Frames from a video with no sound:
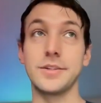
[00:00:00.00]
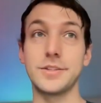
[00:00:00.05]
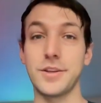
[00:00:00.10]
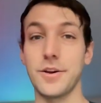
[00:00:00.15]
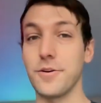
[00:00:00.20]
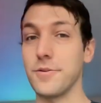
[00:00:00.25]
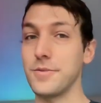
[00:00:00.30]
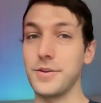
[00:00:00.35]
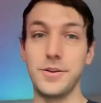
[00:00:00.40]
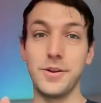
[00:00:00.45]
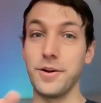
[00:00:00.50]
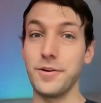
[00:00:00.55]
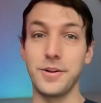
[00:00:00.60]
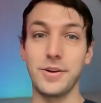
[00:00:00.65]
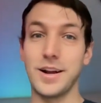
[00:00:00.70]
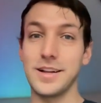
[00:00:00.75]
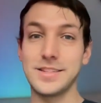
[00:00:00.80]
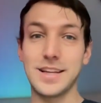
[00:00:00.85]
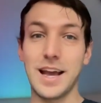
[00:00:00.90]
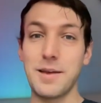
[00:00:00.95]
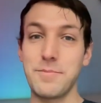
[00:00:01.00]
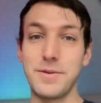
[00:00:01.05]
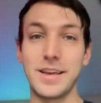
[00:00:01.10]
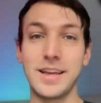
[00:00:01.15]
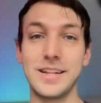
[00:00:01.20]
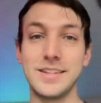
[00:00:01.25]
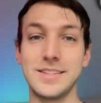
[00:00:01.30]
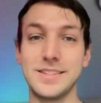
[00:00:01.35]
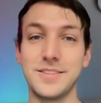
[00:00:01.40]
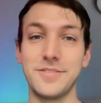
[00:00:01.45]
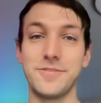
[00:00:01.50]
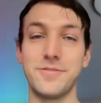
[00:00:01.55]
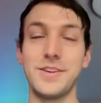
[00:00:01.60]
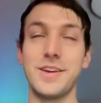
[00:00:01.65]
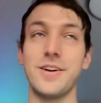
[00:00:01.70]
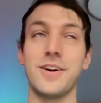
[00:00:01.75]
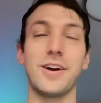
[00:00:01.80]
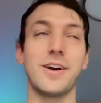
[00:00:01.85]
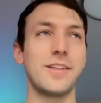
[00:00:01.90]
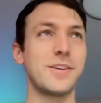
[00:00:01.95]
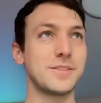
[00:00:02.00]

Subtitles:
So, you're not typing into VR.